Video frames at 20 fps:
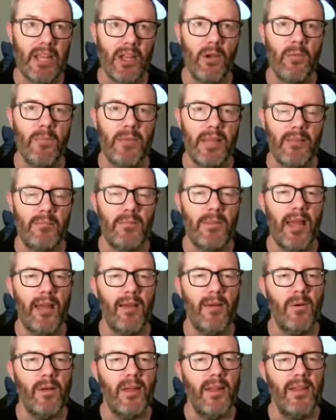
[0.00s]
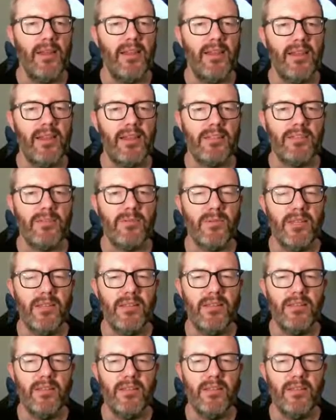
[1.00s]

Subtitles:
Bilbao last week,